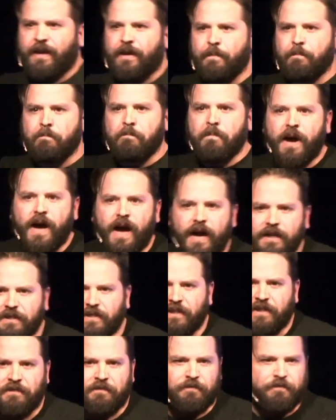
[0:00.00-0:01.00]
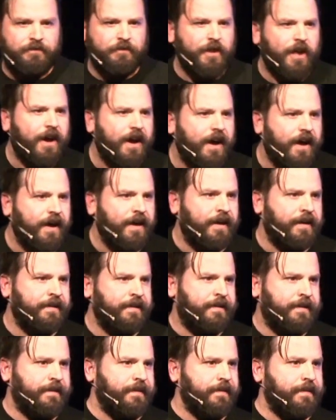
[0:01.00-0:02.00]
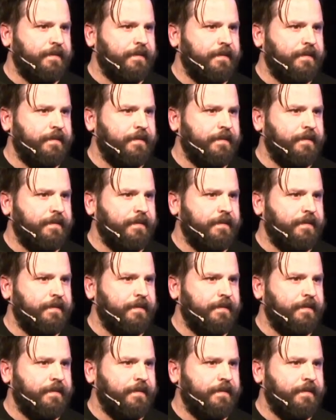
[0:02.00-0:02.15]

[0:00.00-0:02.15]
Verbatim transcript: and mocked and flogged.